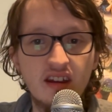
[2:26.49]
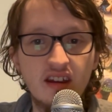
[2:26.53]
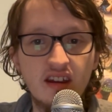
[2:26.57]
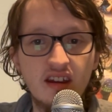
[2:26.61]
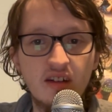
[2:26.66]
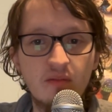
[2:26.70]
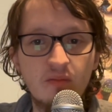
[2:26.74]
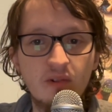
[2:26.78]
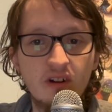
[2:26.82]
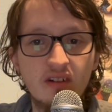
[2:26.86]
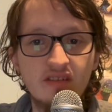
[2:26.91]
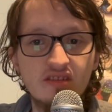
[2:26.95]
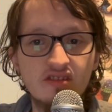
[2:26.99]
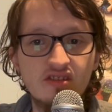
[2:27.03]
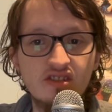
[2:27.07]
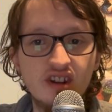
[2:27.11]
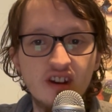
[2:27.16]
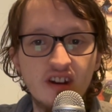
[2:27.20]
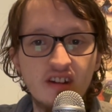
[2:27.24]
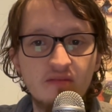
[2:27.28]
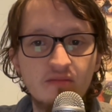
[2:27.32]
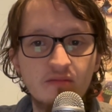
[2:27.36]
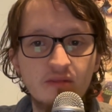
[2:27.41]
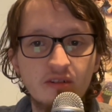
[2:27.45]
and while the
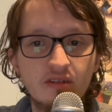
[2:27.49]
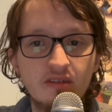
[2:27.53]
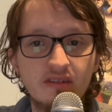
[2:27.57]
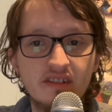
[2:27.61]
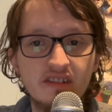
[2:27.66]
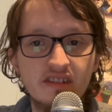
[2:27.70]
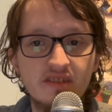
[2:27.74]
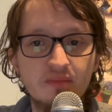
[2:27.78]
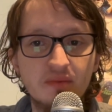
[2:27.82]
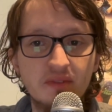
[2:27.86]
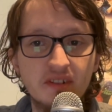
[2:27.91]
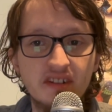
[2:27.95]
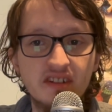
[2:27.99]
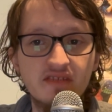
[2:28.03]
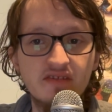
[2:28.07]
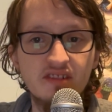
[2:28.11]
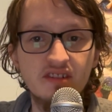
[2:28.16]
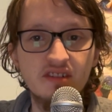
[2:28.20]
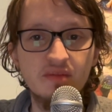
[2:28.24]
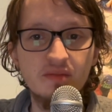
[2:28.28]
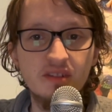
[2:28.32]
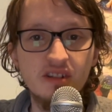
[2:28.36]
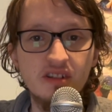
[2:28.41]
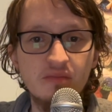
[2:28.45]
giant warriors believe it
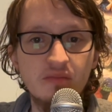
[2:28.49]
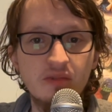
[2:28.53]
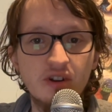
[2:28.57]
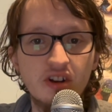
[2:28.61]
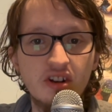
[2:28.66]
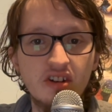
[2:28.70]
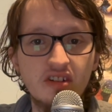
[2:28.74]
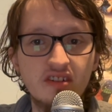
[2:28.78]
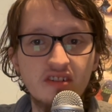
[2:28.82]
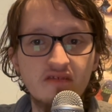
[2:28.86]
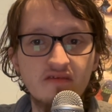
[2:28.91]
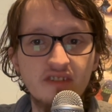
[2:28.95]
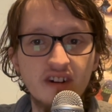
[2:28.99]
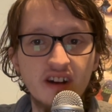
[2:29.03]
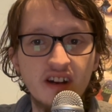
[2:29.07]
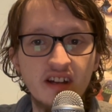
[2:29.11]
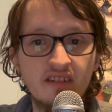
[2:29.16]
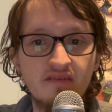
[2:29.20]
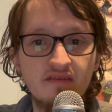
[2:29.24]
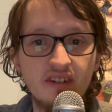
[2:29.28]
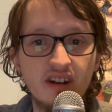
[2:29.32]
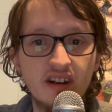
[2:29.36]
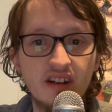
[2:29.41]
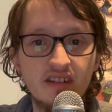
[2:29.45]
to be the work of the
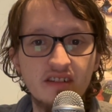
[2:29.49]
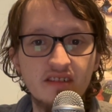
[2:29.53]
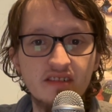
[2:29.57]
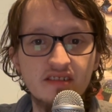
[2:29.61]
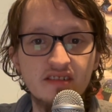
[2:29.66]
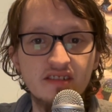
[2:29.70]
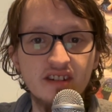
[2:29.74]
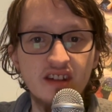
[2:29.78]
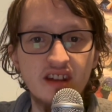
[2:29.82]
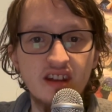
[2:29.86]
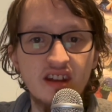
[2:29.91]
firefighters